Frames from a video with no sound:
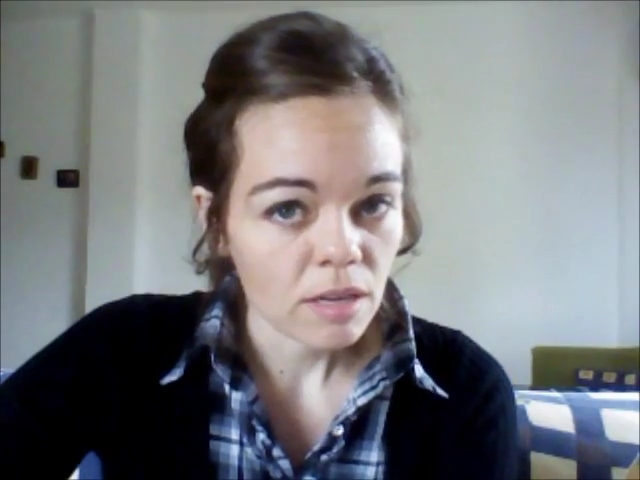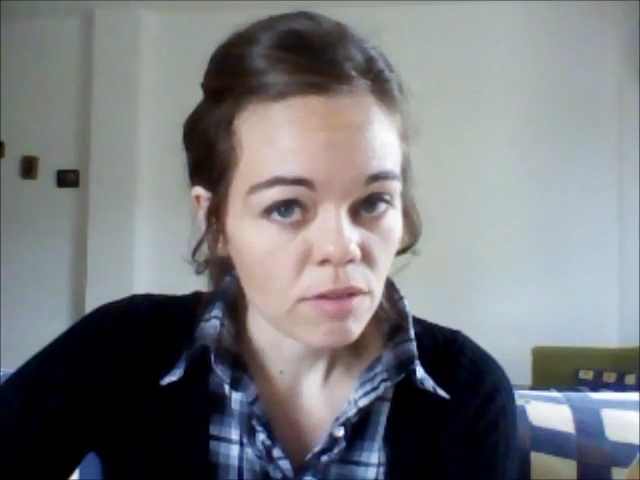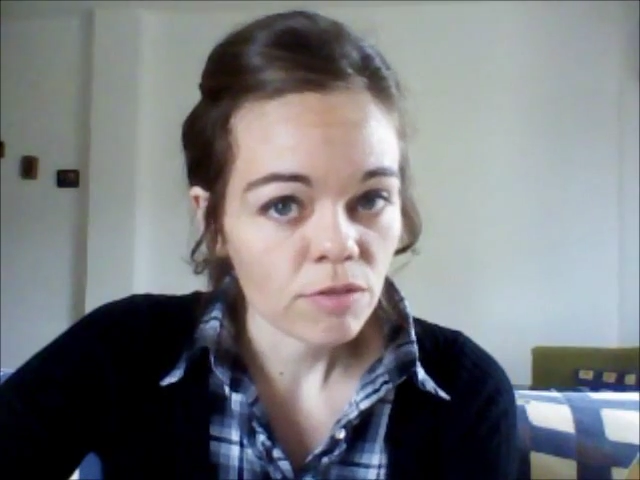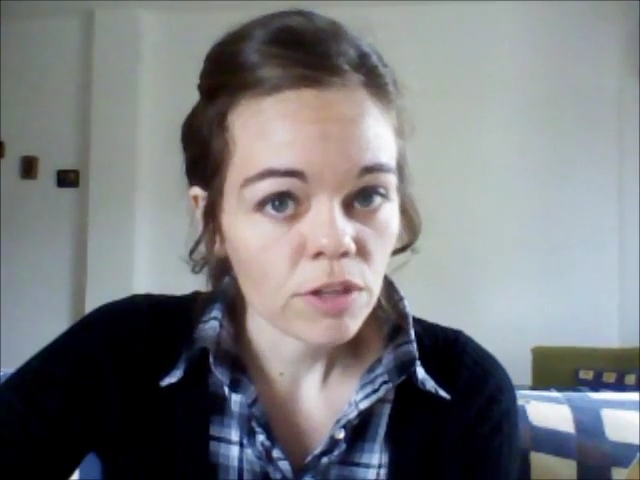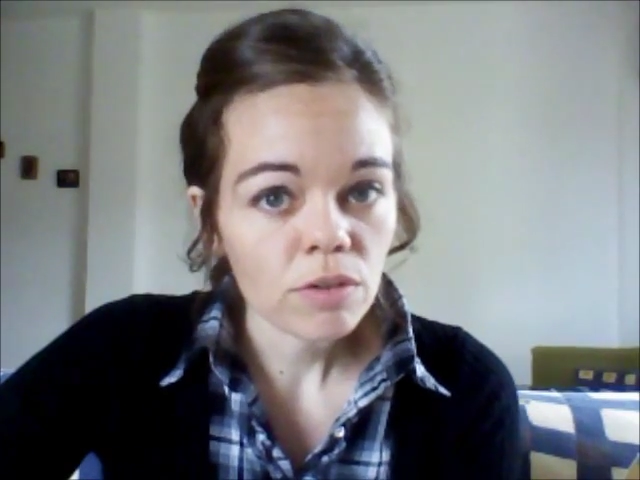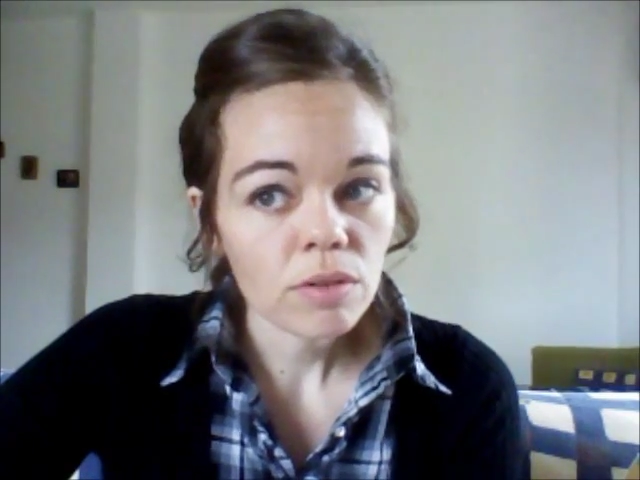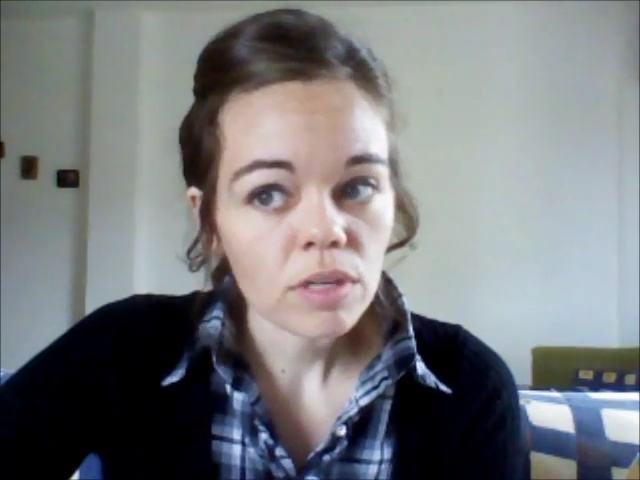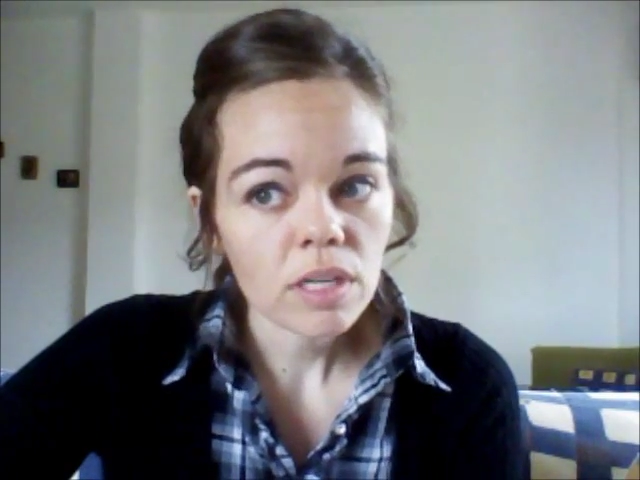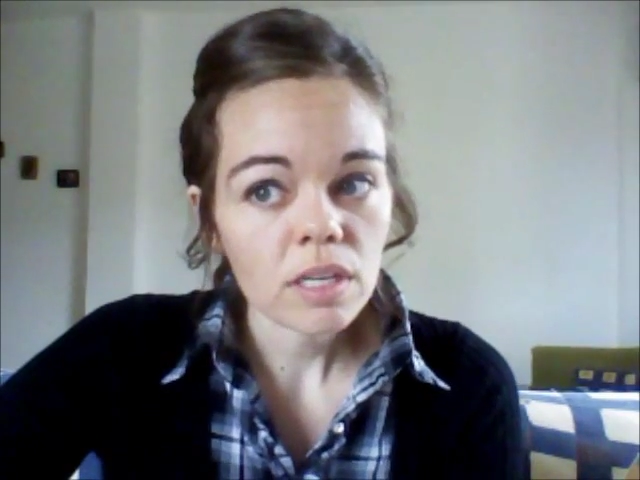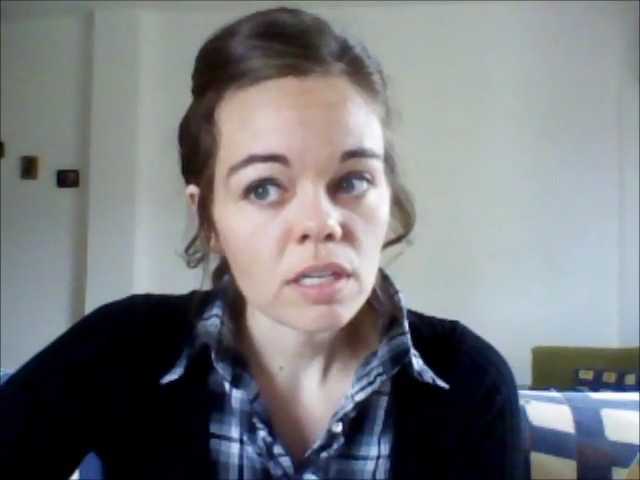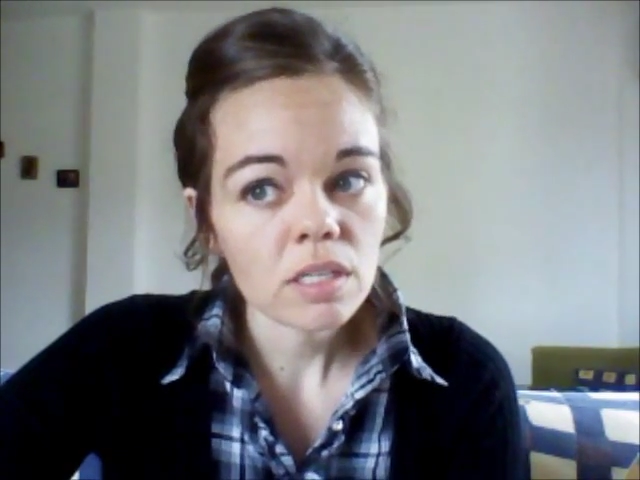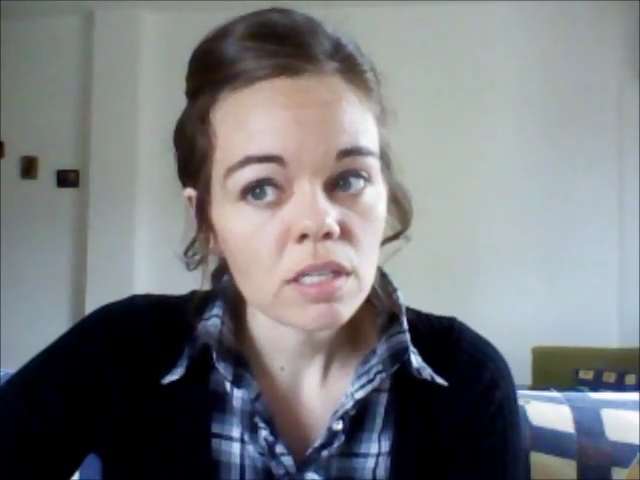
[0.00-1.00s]
if you get
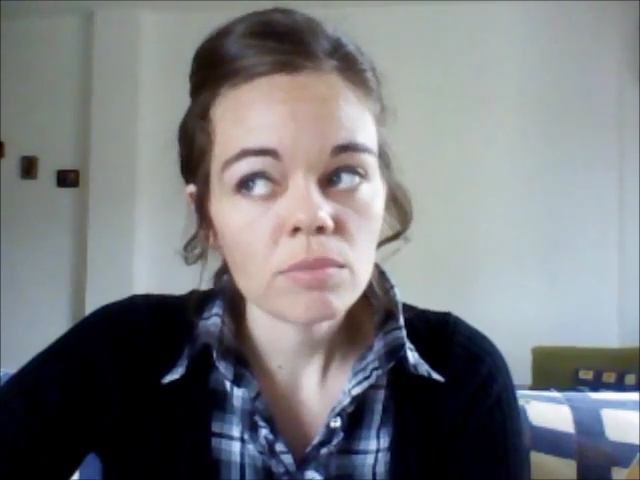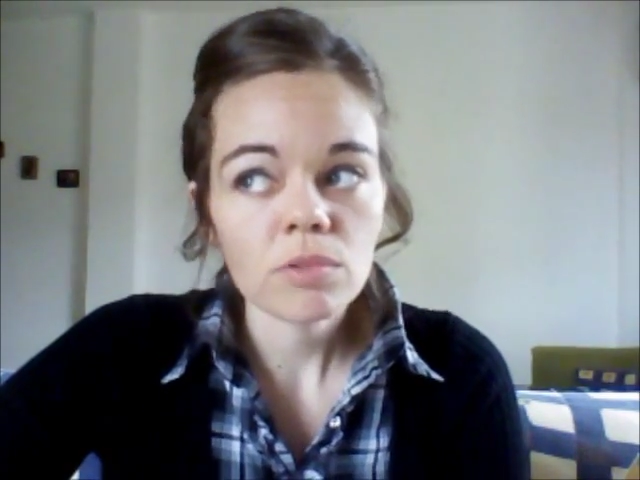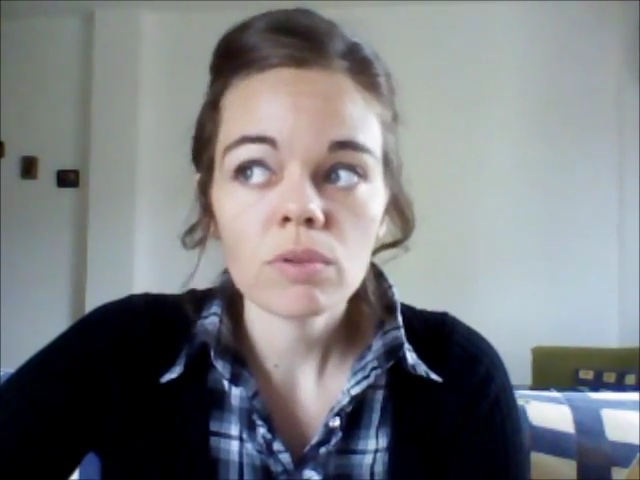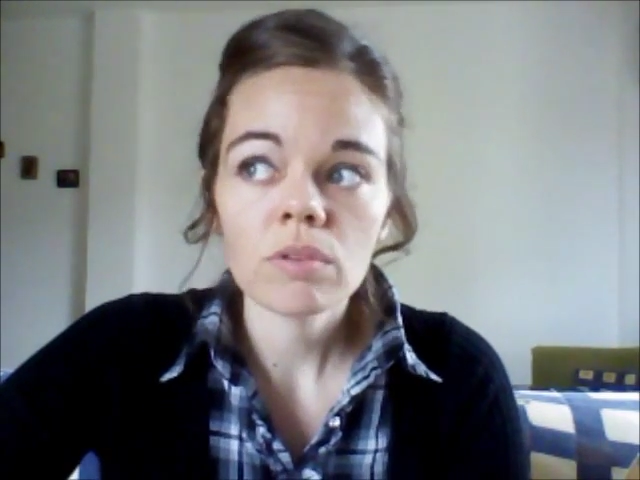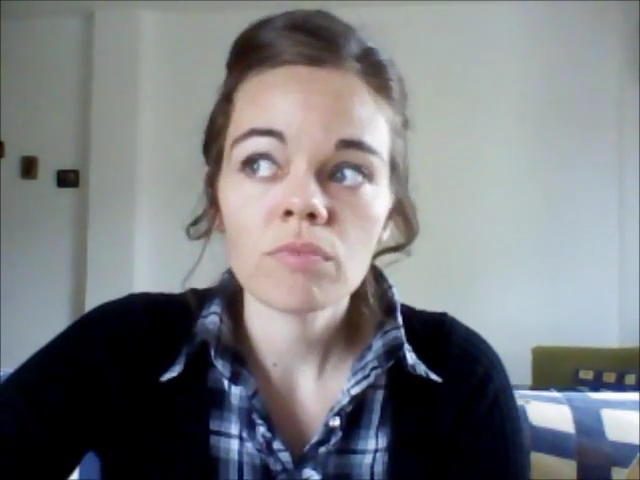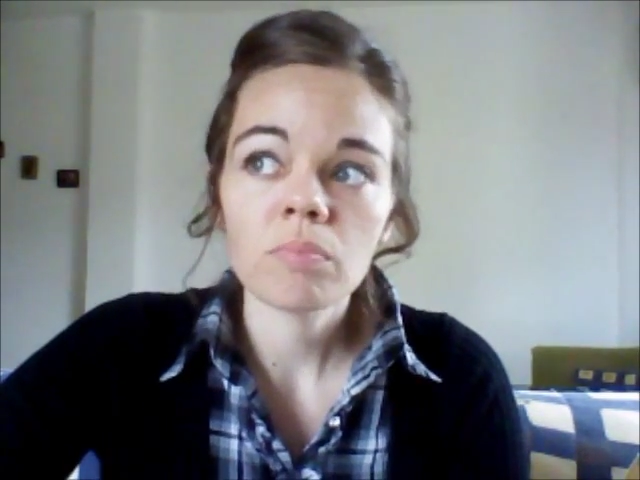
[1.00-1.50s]
into some sort of